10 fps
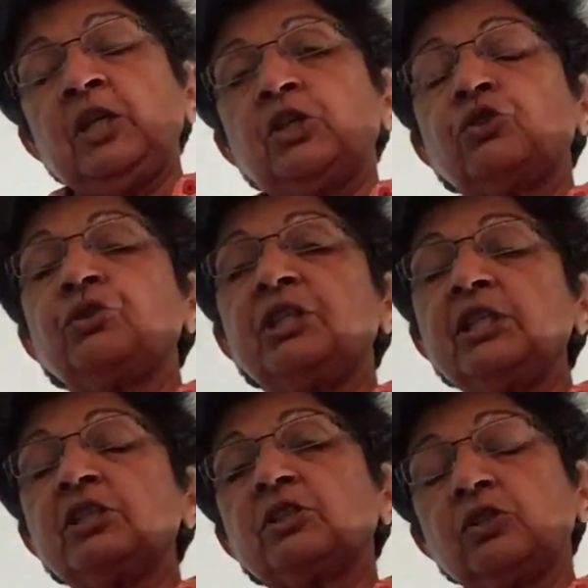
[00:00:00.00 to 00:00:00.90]
So
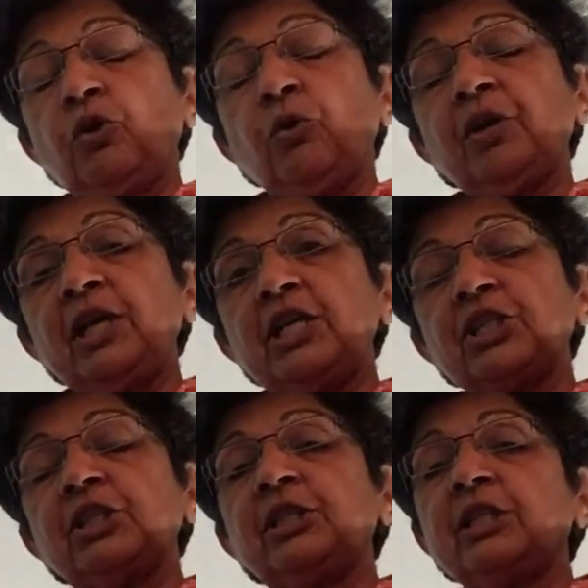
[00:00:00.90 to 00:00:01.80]
this
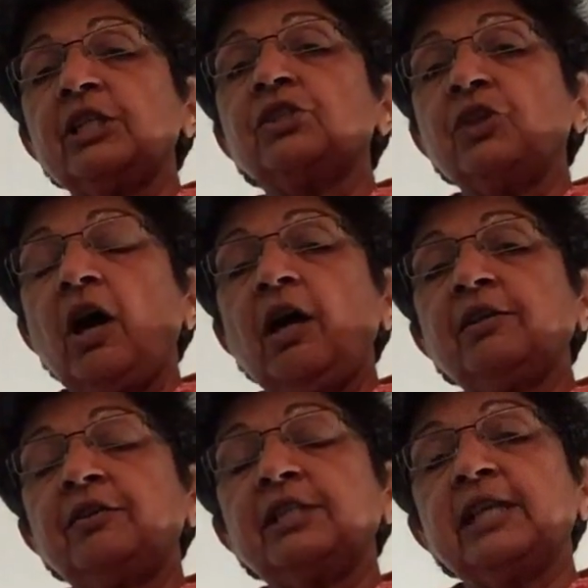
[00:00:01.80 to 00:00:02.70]
correlation does
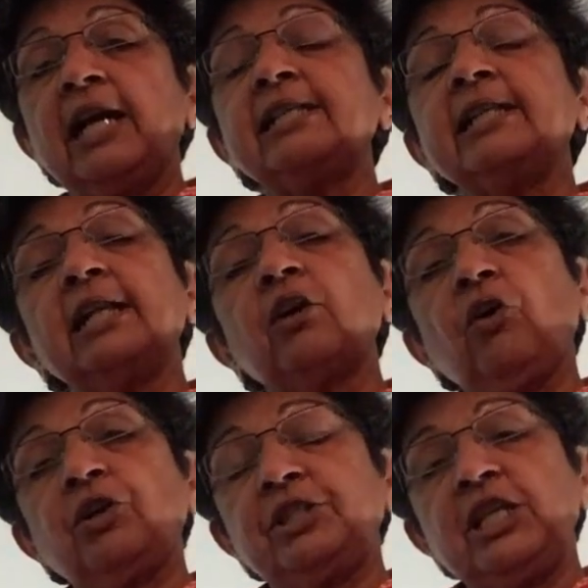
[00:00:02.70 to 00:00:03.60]
not result in a
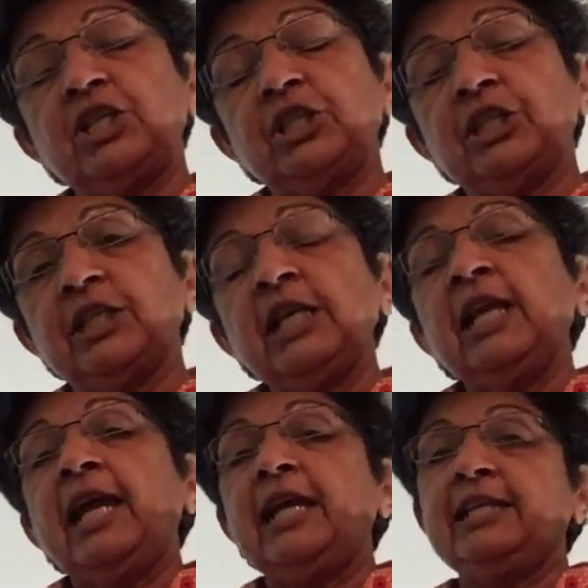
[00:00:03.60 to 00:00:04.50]
causation.
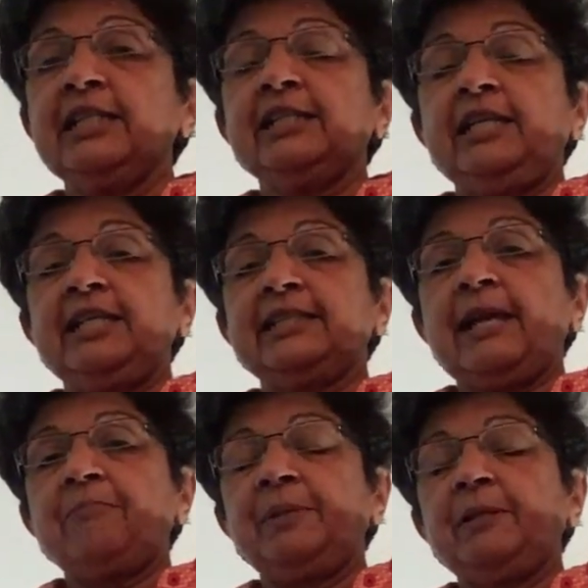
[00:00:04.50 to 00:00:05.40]
And here's an
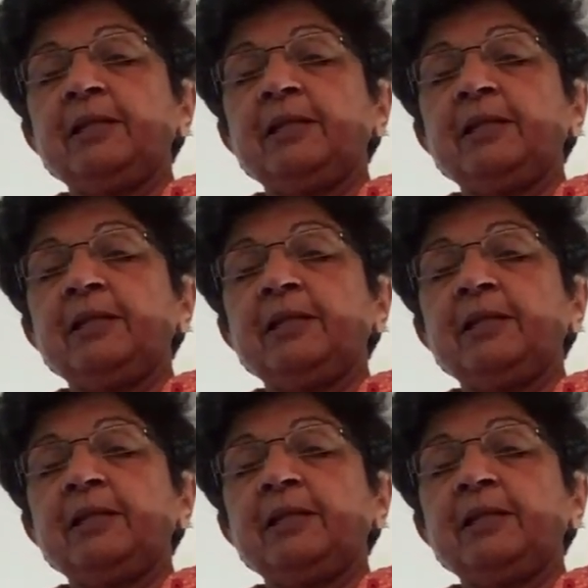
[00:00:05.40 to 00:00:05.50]
example.